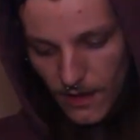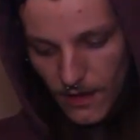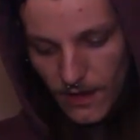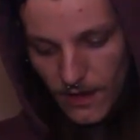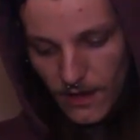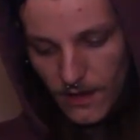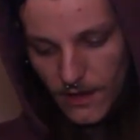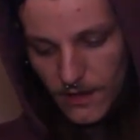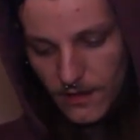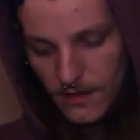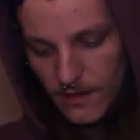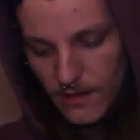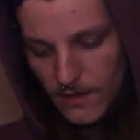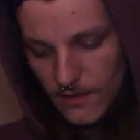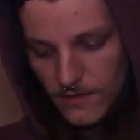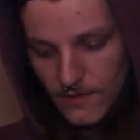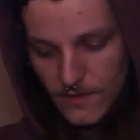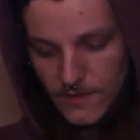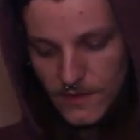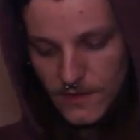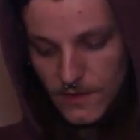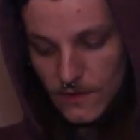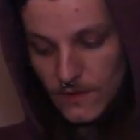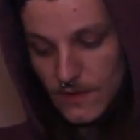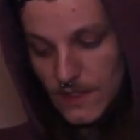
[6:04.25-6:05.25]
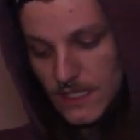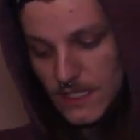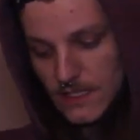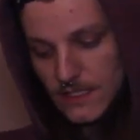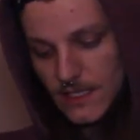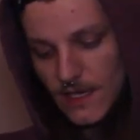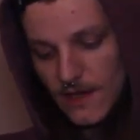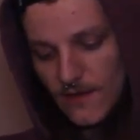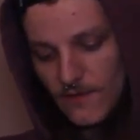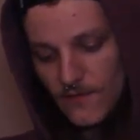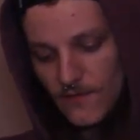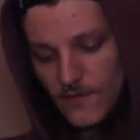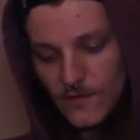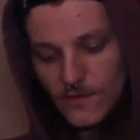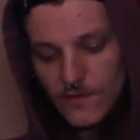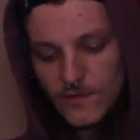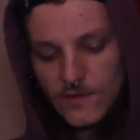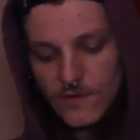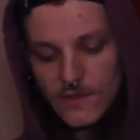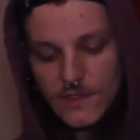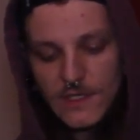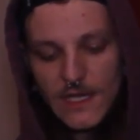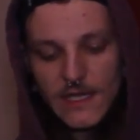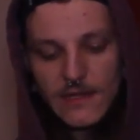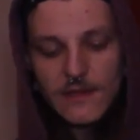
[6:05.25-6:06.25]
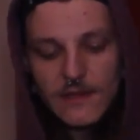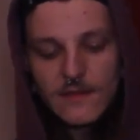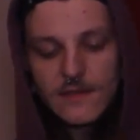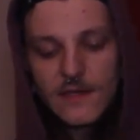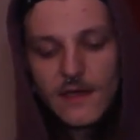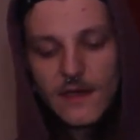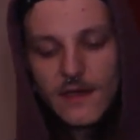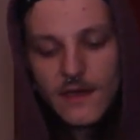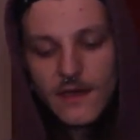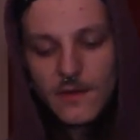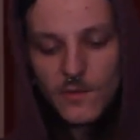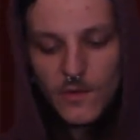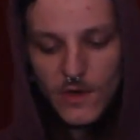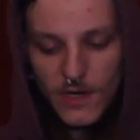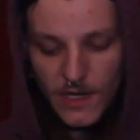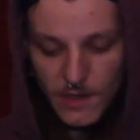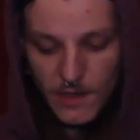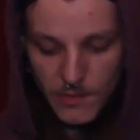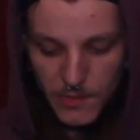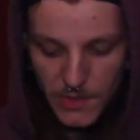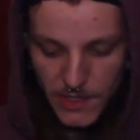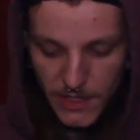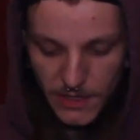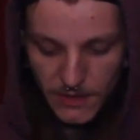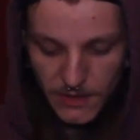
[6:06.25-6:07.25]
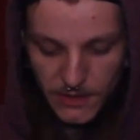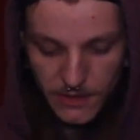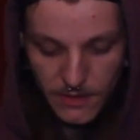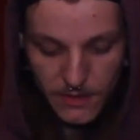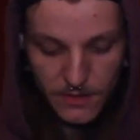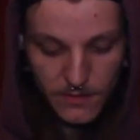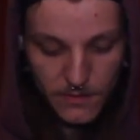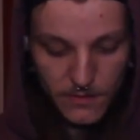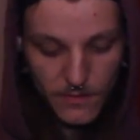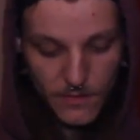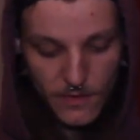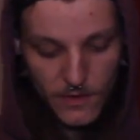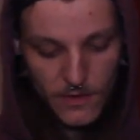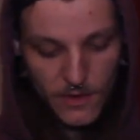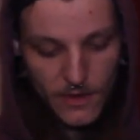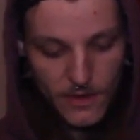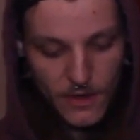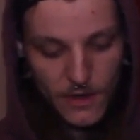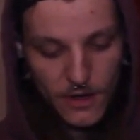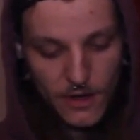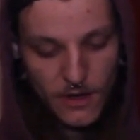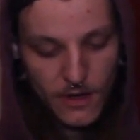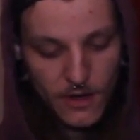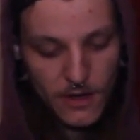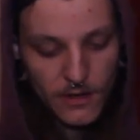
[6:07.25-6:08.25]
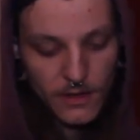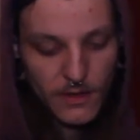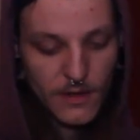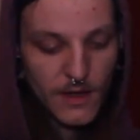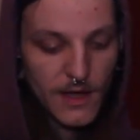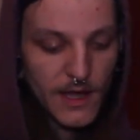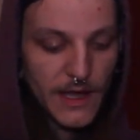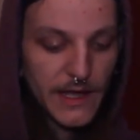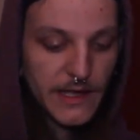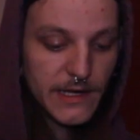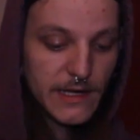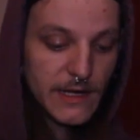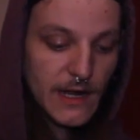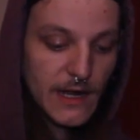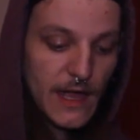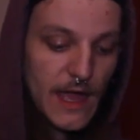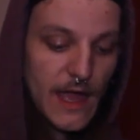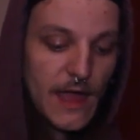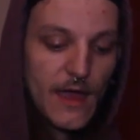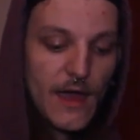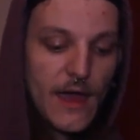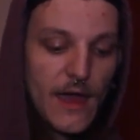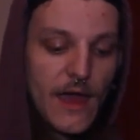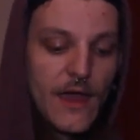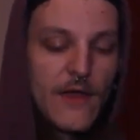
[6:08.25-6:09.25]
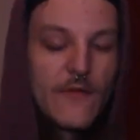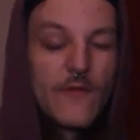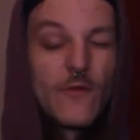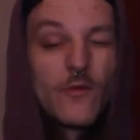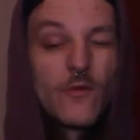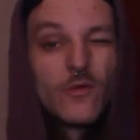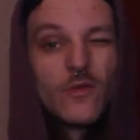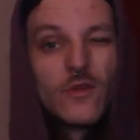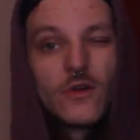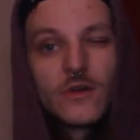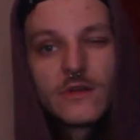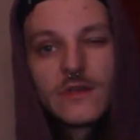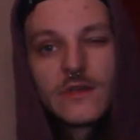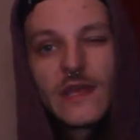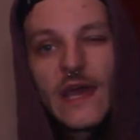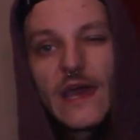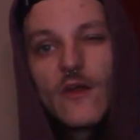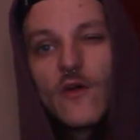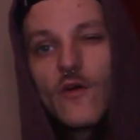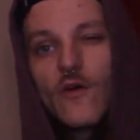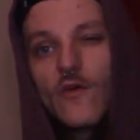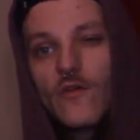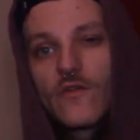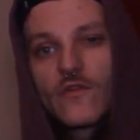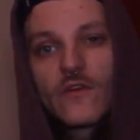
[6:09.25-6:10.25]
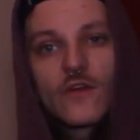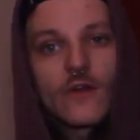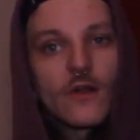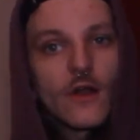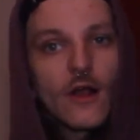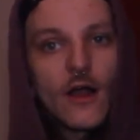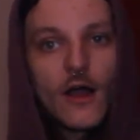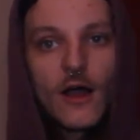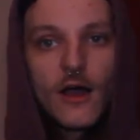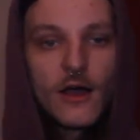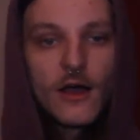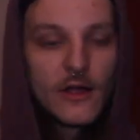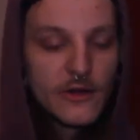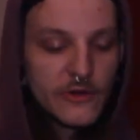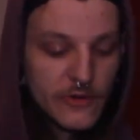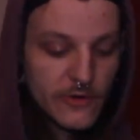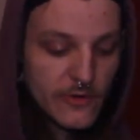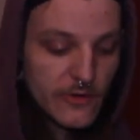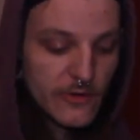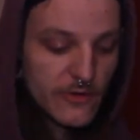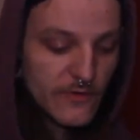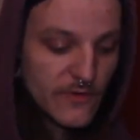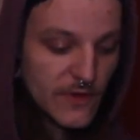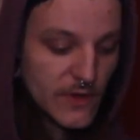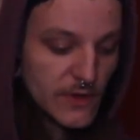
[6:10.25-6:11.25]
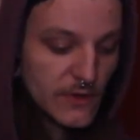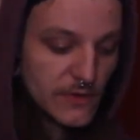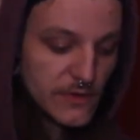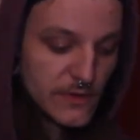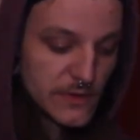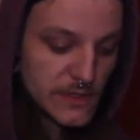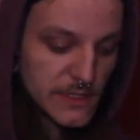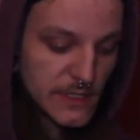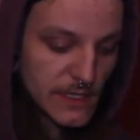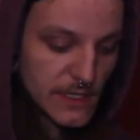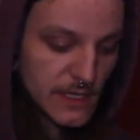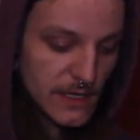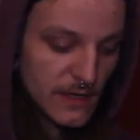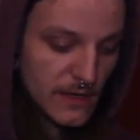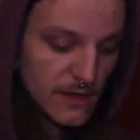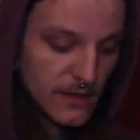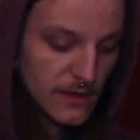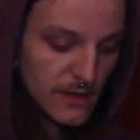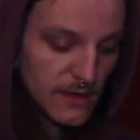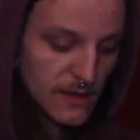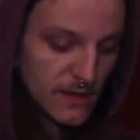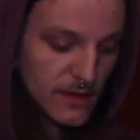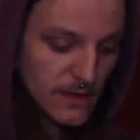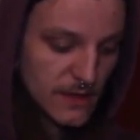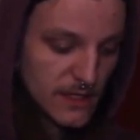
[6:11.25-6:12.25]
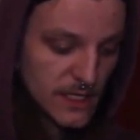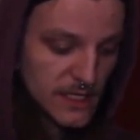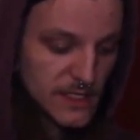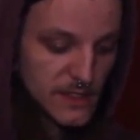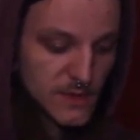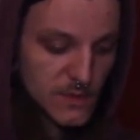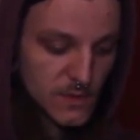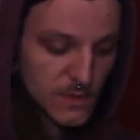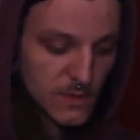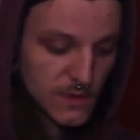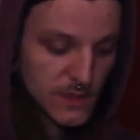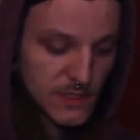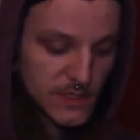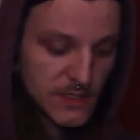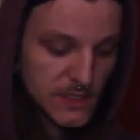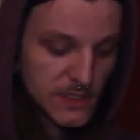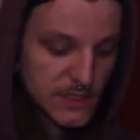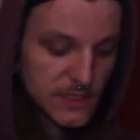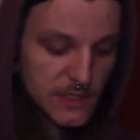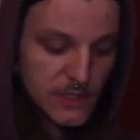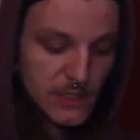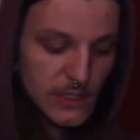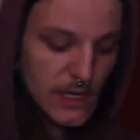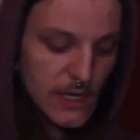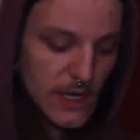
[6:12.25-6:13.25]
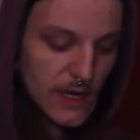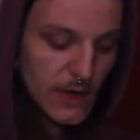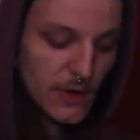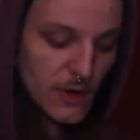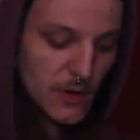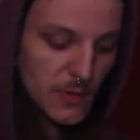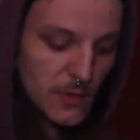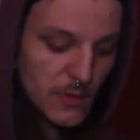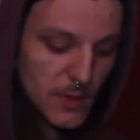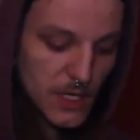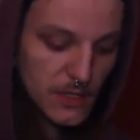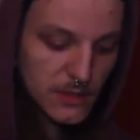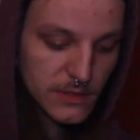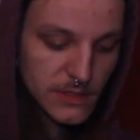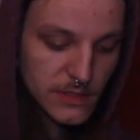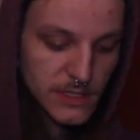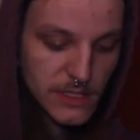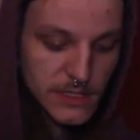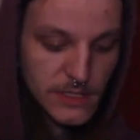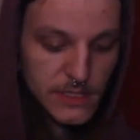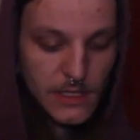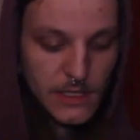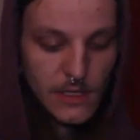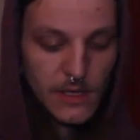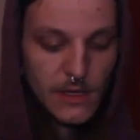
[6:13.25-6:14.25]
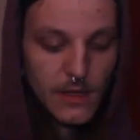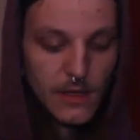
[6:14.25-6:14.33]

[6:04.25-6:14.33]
And so these headphones, at the time when I bought them online, I looked at over 100 reviews, and these ones stood out amongst